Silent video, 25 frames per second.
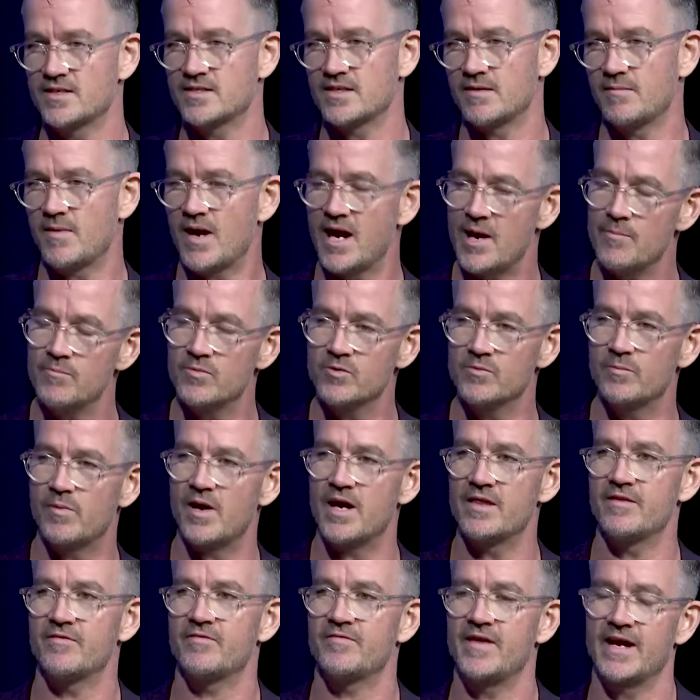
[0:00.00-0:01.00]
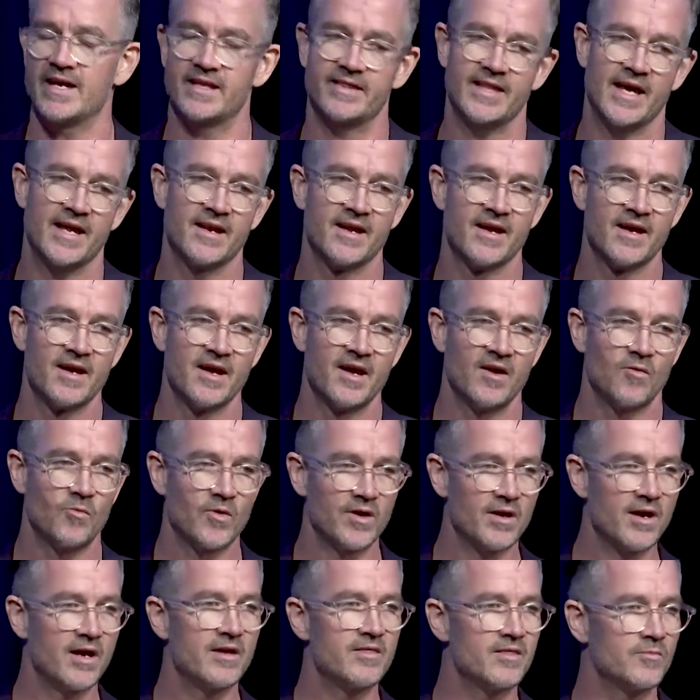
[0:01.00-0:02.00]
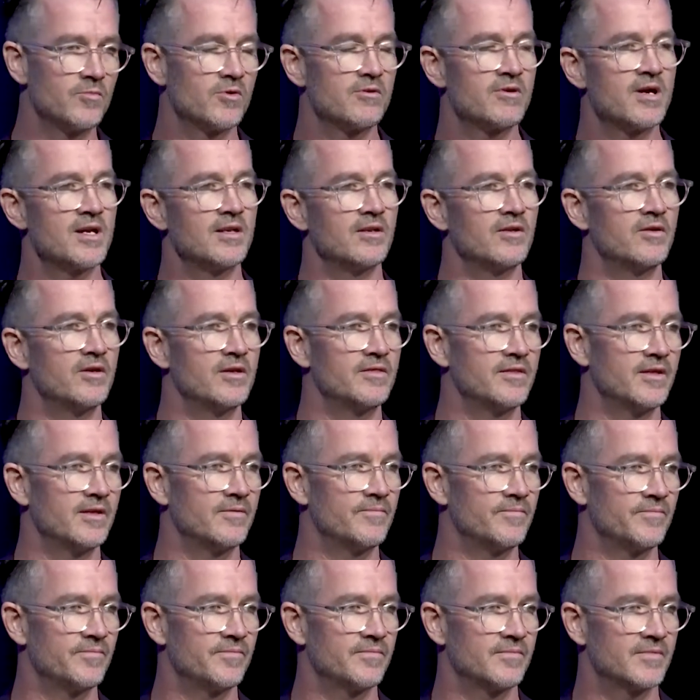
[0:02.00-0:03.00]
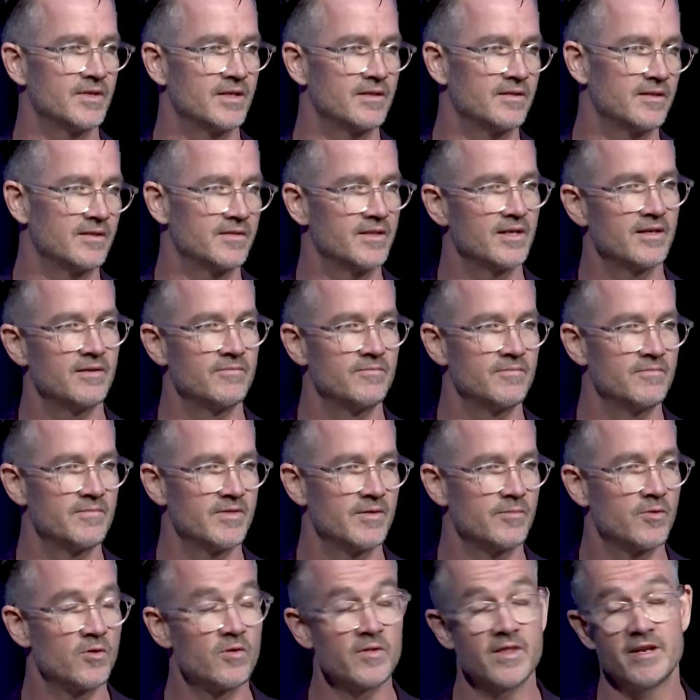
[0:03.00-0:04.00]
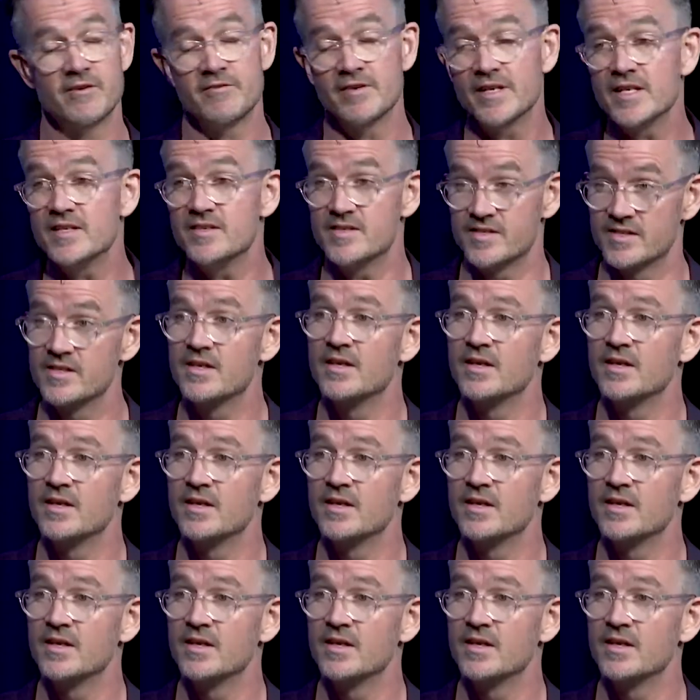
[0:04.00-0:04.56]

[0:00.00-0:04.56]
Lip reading: I'm humbled by the fact that the more I learn, the more there is